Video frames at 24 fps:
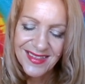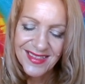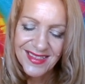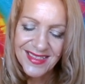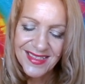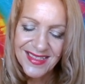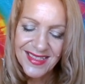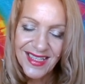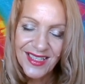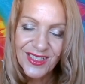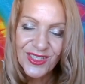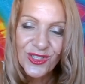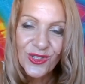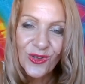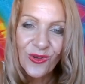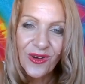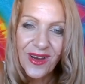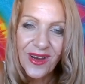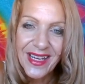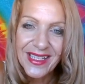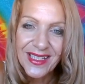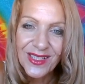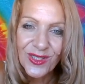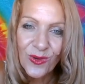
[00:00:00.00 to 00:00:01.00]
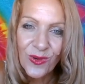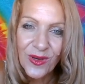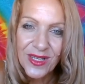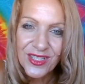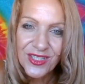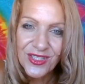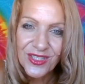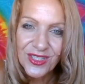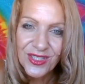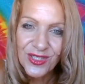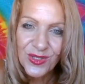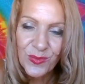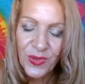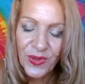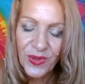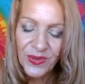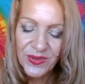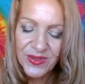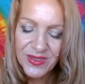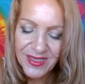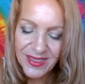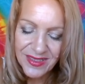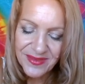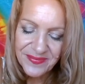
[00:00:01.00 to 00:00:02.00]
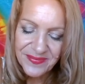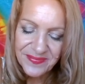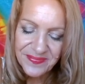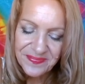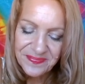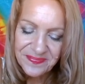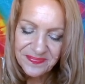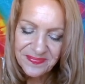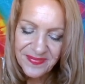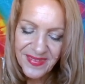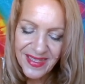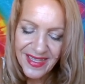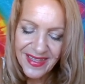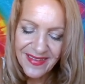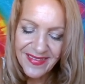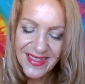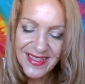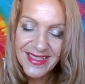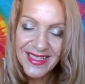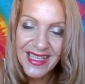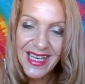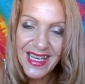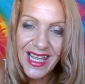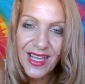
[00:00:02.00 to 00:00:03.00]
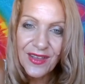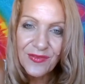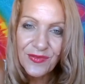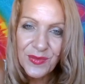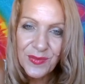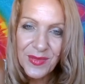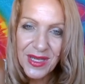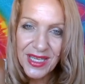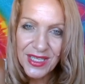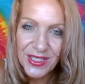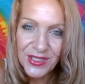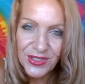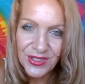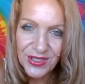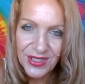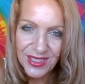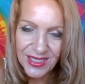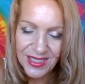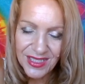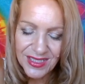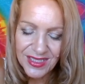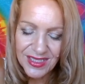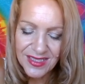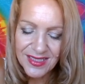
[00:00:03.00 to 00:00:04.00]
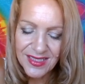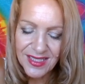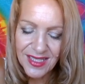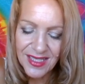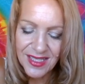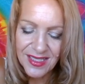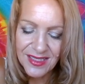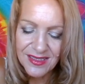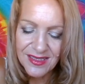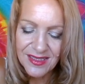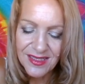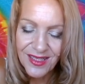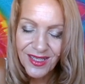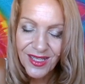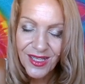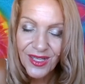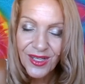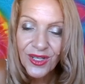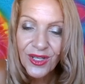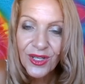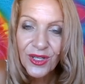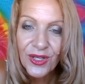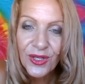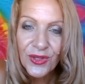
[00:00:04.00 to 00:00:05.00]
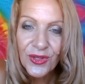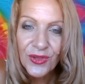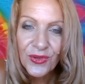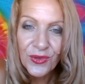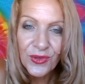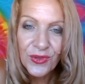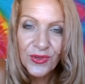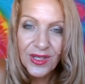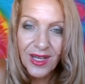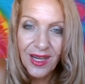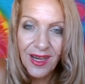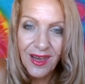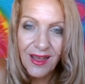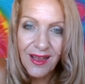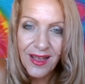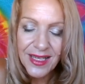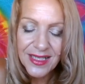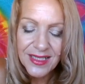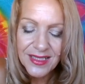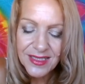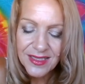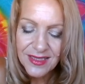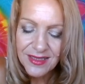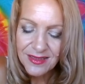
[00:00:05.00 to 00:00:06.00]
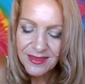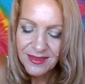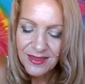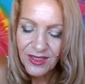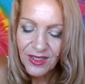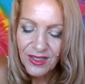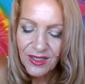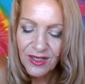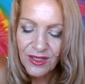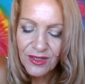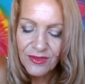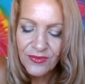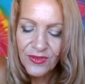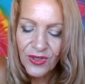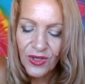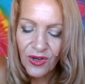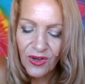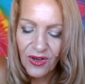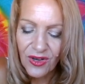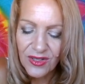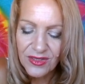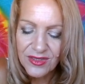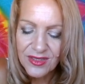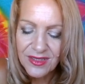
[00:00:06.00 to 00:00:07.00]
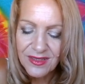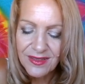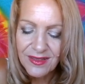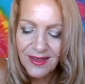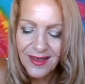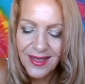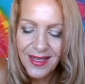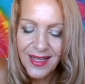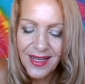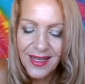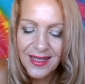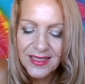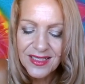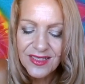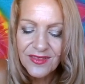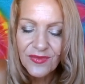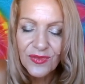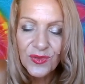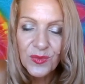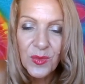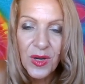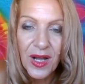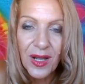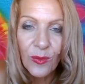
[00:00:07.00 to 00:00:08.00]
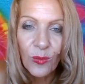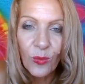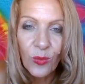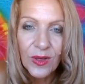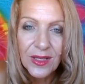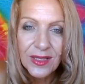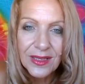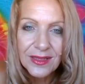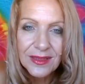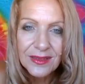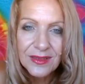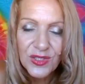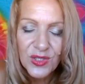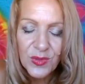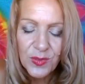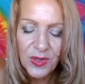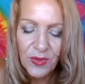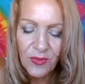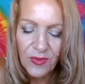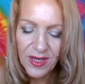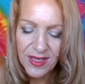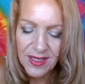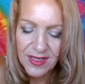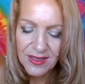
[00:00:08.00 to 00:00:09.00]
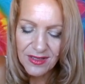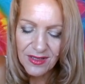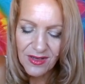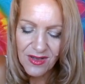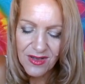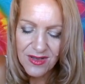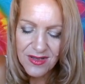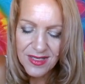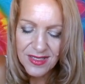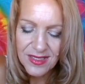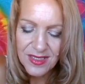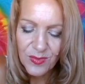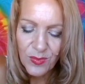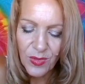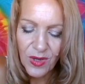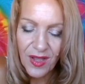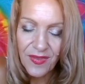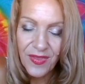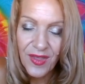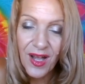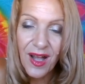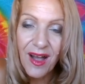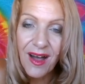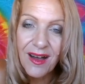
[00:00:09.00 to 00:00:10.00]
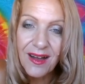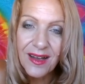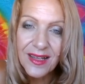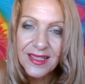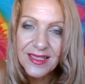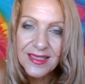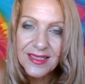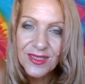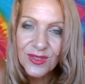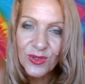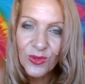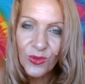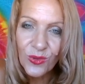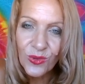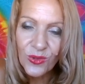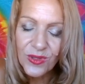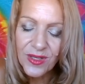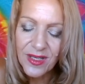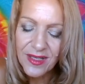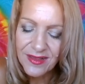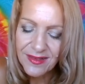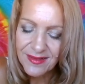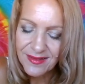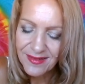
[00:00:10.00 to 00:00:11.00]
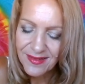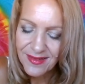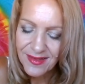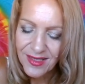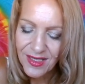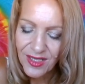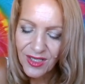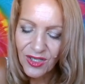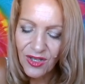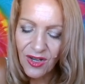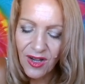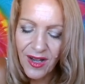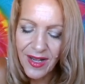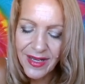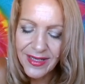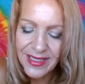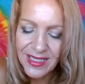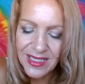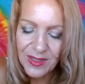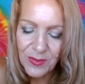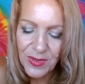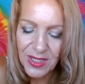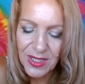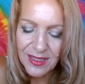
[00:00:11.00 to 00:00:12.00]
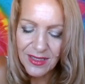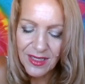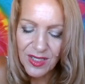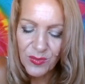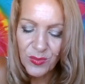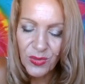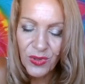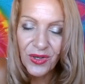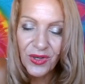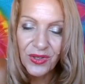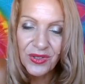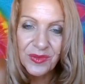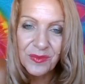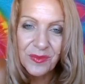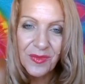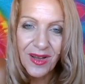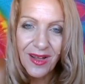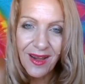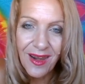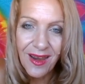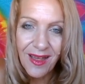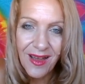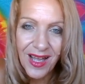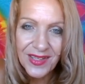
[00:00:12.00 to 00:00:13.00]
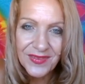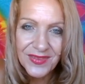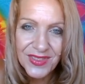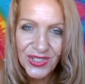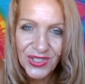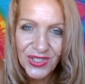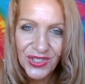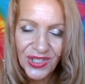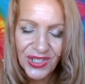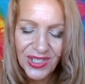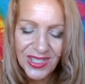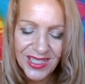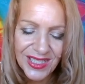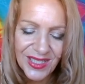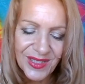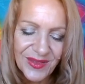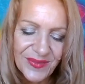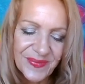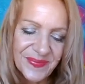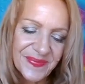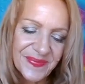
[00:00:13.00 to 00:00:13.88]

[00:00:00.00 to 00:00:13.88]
Such a great question to ponder. And there's an affirmation here that says, through the light of God, I ask for my will to be recognized by the highest order, guiding me upon my life's journey.